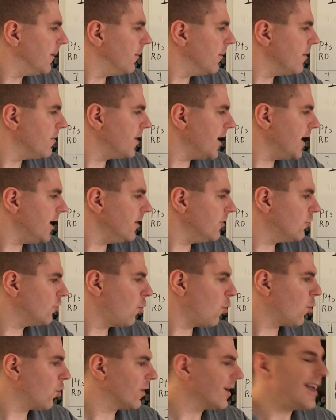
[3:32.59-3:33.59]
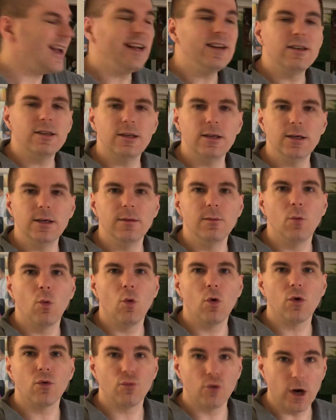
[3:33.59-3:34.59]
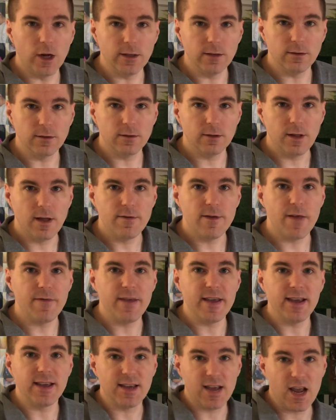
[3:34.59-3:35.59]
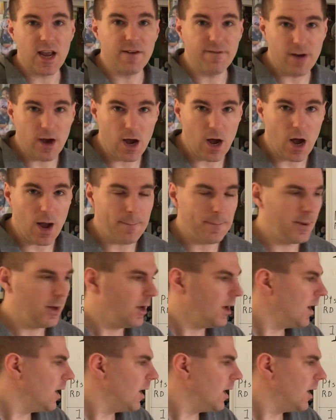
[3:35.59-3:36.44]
they scored 18 more runs than they gave up.